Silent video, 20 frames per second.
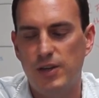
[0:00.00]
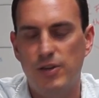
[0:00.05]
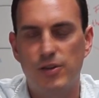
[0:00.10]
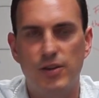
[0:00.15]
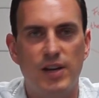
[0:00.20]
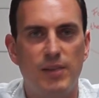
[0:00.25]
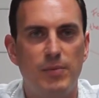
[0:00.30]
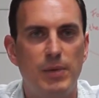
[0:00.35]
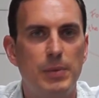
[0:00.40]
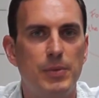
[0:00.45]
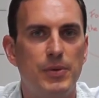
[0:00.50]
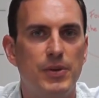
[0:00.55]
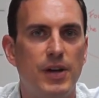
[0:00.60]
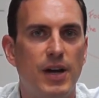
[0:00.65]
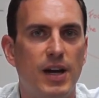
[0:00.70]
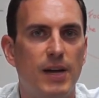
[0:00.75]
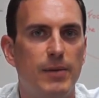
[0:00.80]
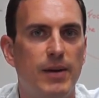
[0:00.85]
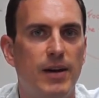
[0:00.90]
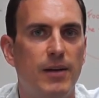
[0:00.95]
you'll have people
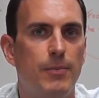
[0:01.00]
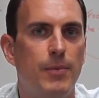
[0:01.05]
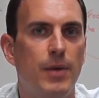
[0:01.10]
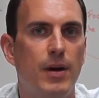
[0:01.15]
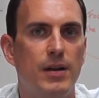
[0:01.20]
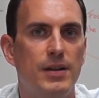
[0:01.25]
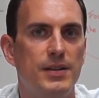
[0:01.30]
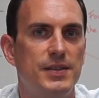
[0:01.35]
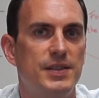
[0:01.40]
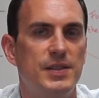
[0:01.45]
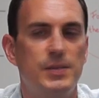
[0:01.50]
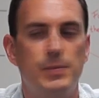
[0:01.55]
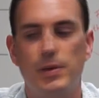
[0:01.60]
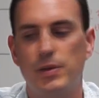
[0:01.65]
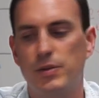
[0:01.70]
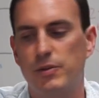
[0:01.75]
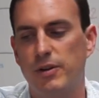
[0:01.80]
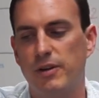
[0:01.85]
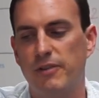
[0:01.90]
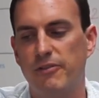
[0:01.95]
talk about policies
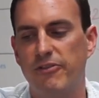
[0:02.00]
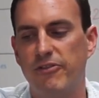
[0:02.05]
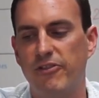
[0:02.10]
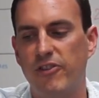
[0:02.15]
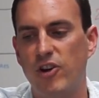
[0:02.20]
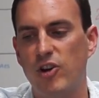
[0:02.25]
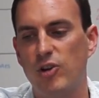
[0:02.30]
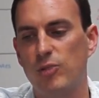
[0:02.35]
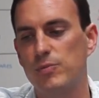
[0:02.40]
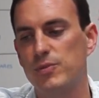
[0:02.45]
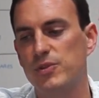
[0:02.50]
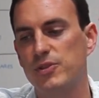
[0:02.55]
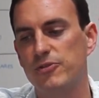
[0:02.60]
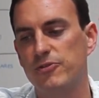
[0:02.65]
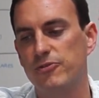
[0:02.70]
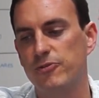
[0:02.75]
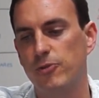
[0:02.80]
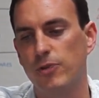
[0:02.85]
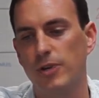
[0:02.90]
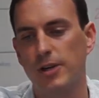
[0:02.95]
built around farm to
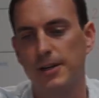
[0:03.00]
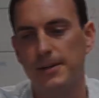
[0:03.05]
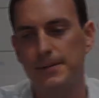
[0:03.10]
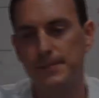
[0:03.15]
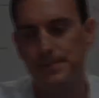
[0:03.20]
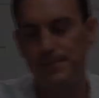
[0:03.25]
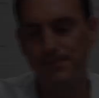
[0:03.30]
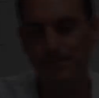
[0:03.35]
fork.